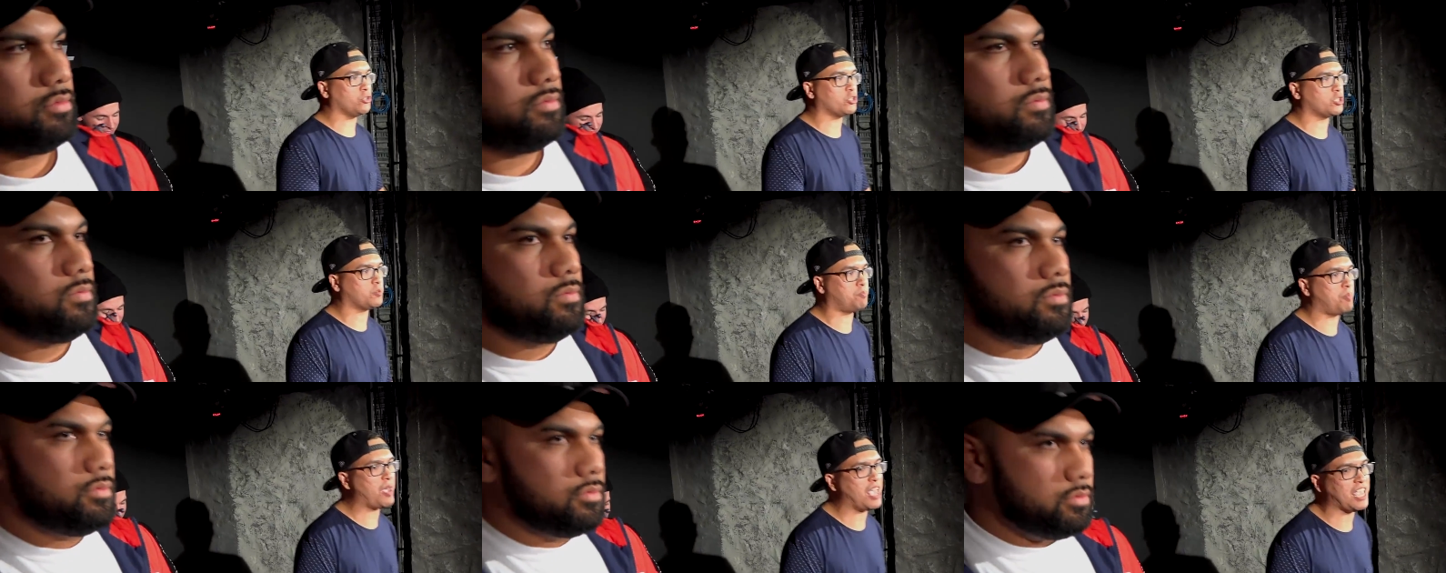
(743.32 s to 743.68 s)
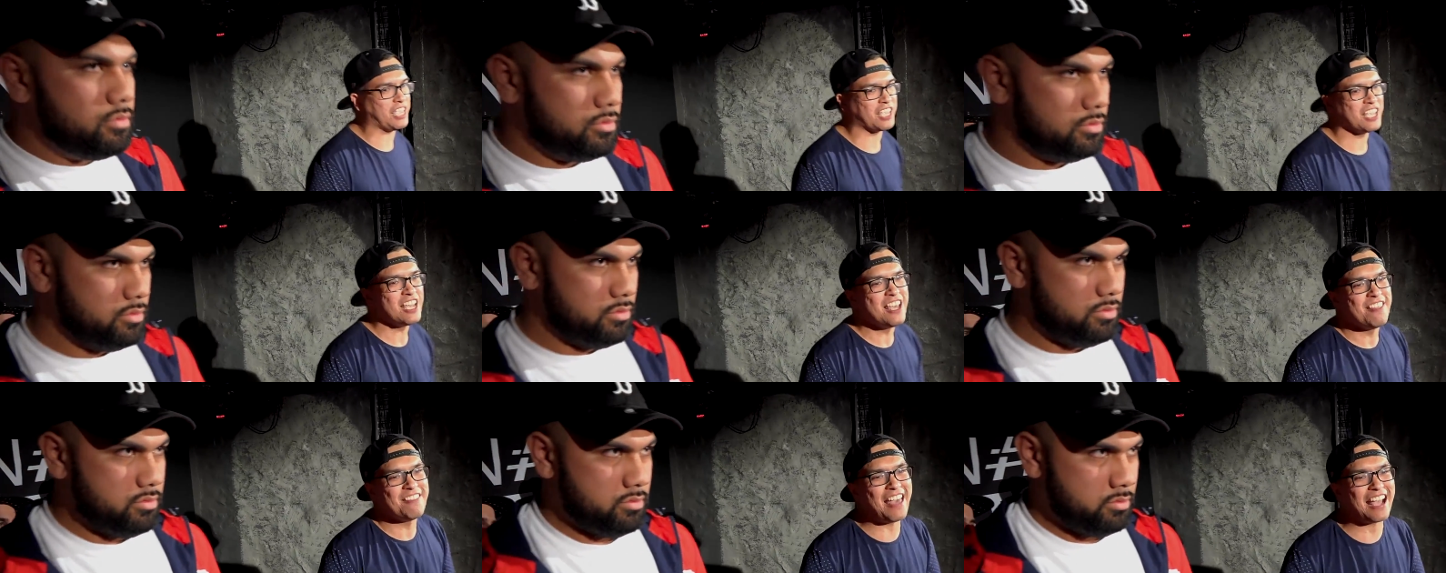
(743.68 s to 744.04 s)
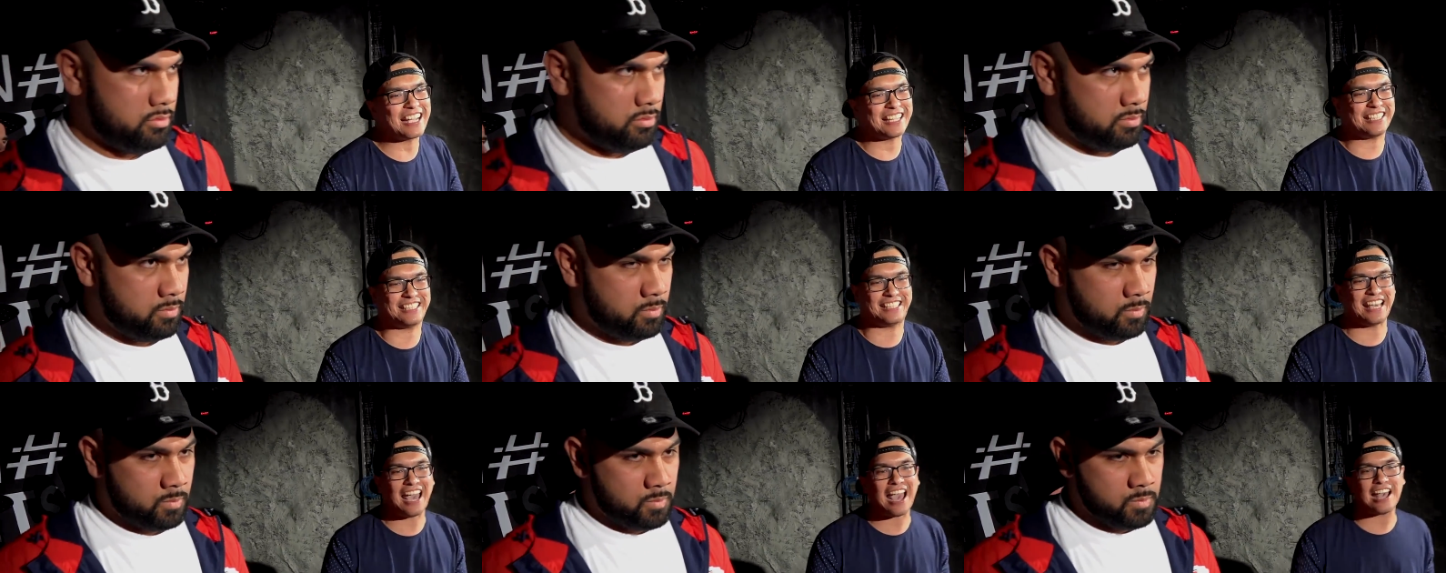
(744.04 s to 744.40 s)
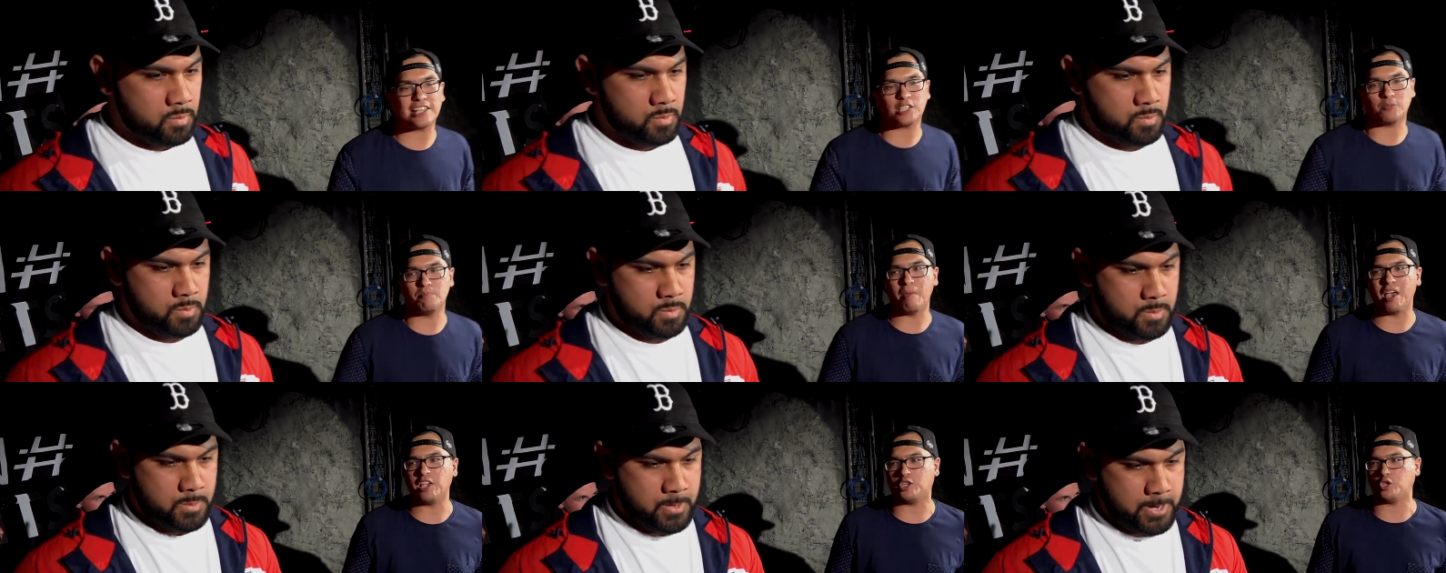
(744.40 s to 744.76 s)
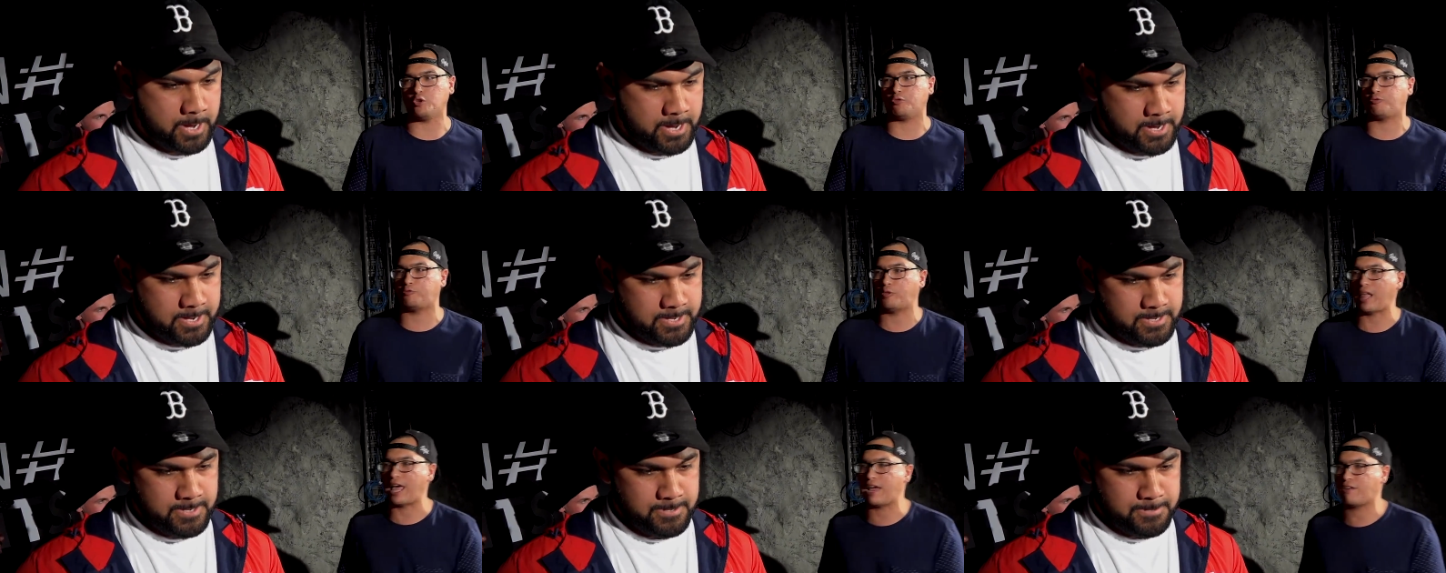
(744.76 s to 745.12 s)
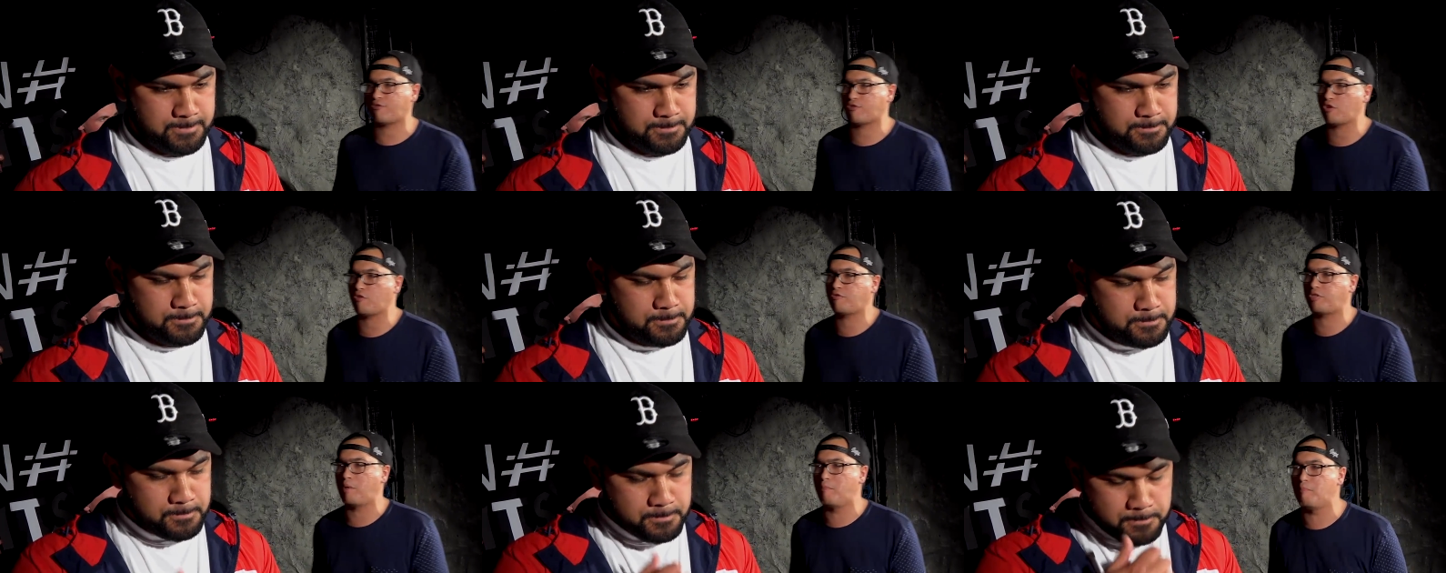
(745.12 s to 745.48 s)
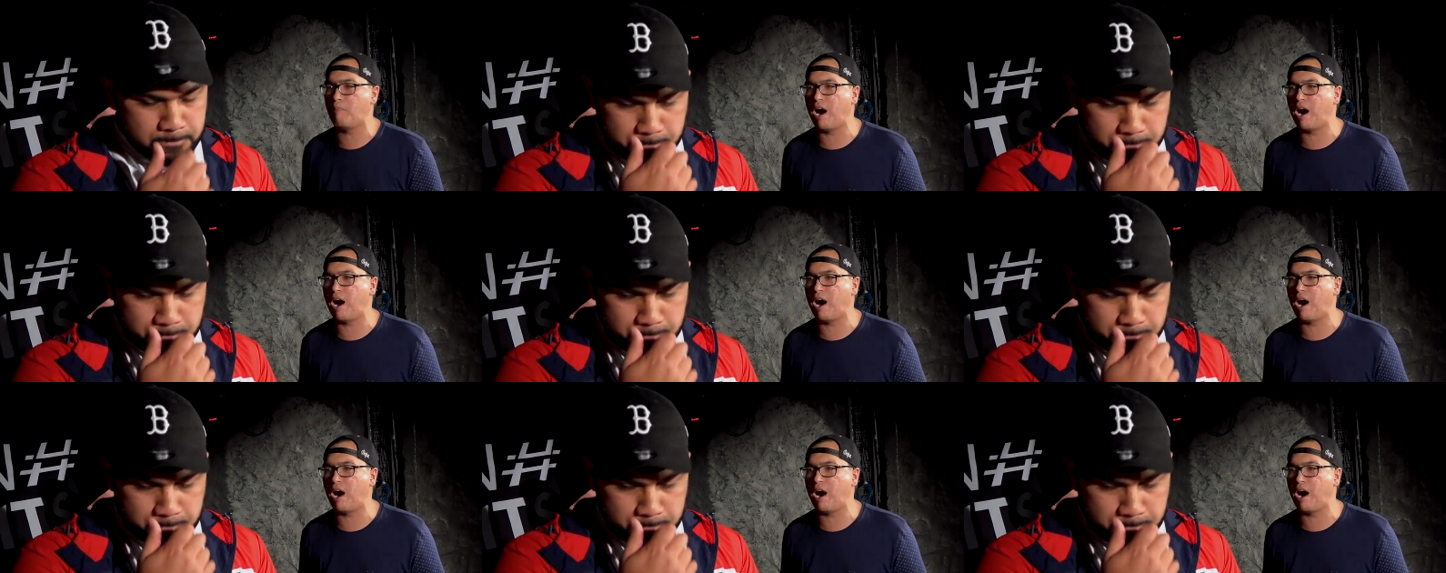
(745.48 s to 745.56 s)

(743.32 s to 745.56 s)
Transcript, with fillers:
Speaker 1: you speak. That gas made you flavour of the